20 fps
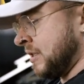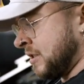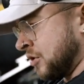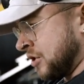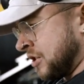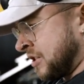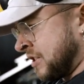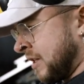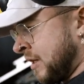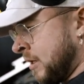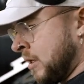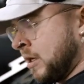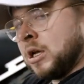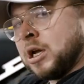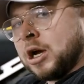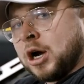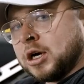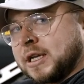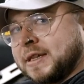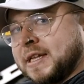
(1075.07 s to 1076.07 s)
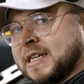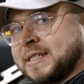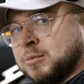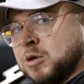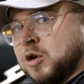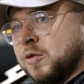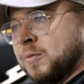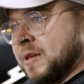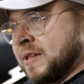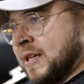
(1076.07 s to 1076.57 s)
So just kind of this
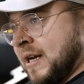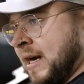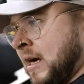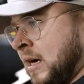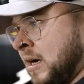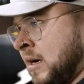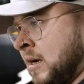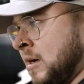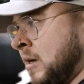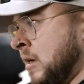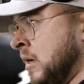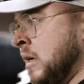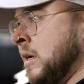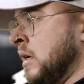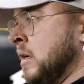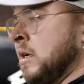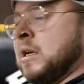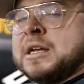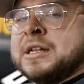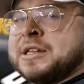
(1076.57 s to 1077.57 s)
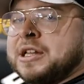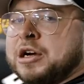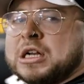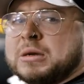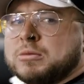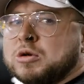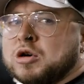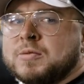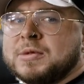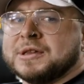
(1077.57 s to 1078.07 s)
movement here the kind
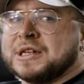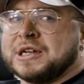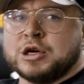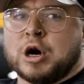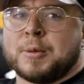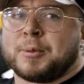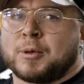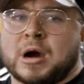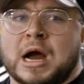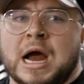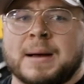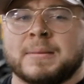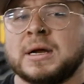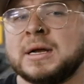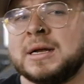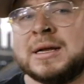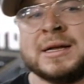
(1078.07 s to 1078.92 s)
of movement of the upper arm